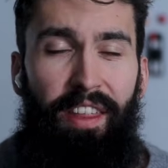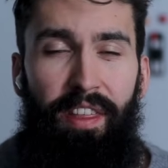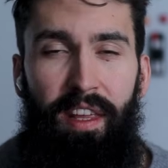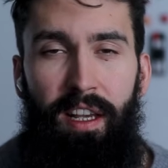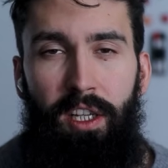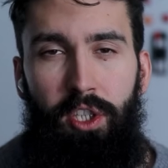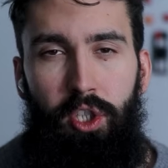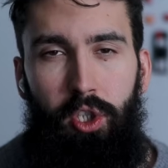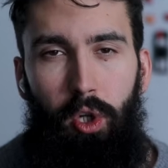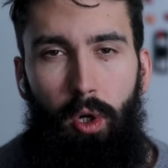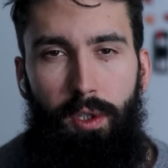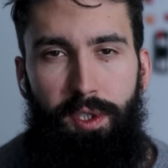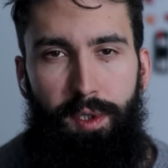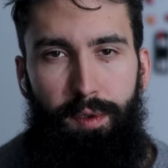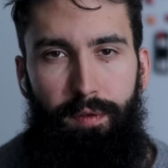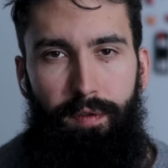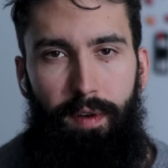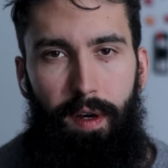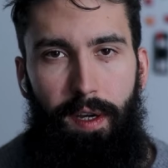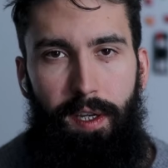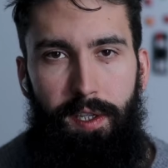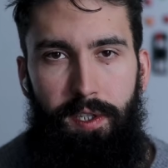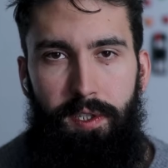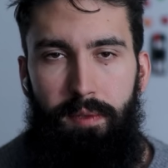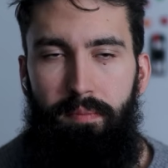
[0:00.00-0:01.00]
I think Sean's
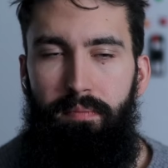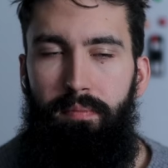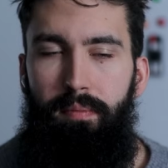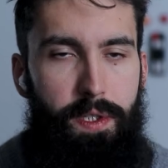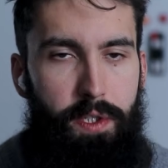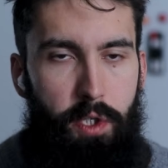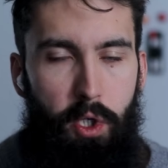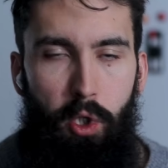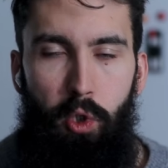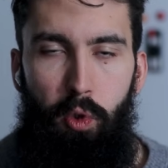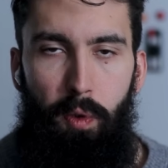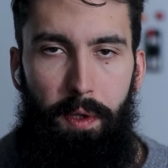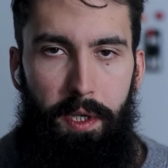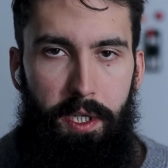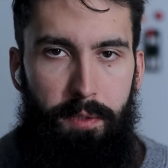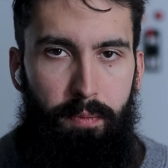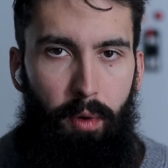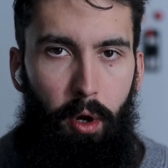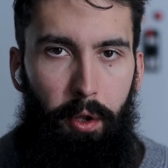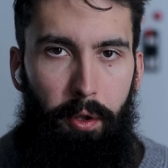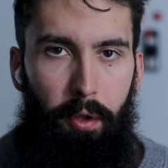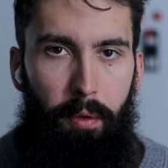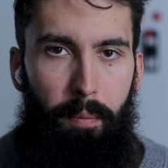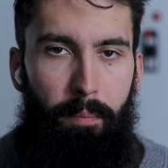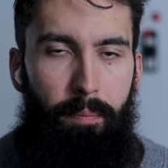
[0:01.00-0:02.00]
advice is usually spot